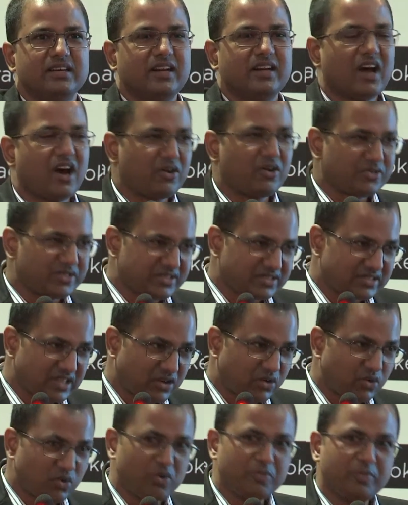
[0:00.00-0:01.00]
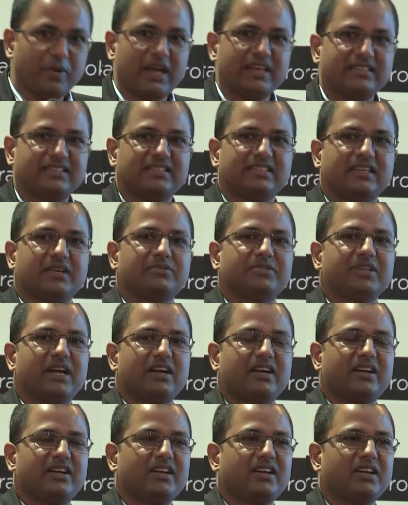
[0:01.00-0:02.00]
Now, since the crude prices have
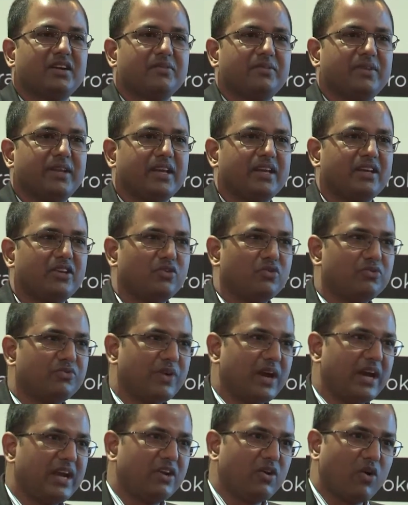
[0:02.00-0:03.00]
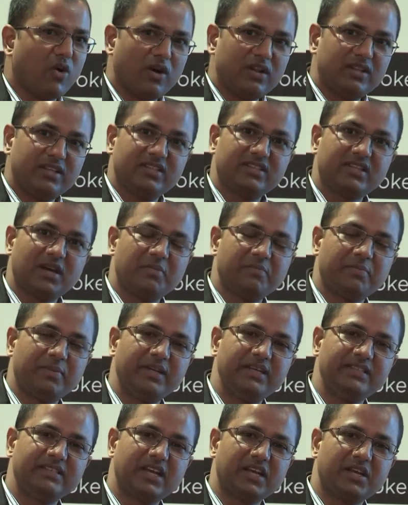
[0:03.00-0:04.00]
started recovering, you find all these
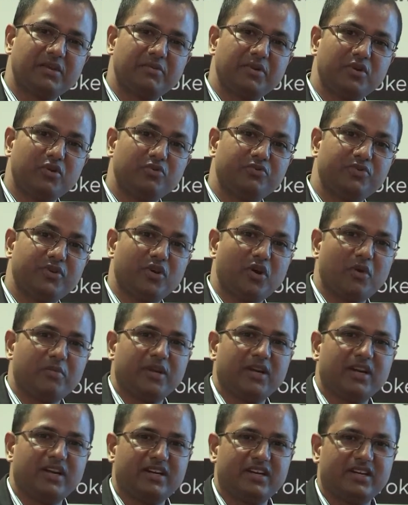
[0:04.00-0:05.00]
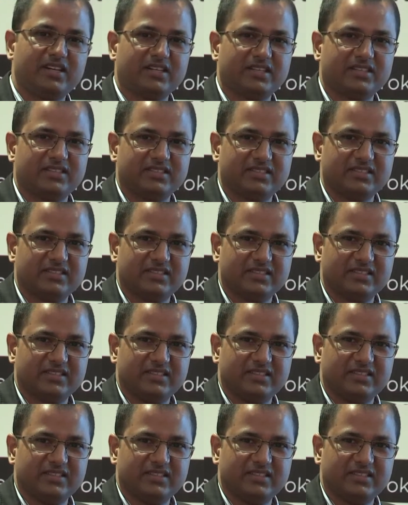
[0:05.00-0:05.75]
companies are giving you phenomenal returns.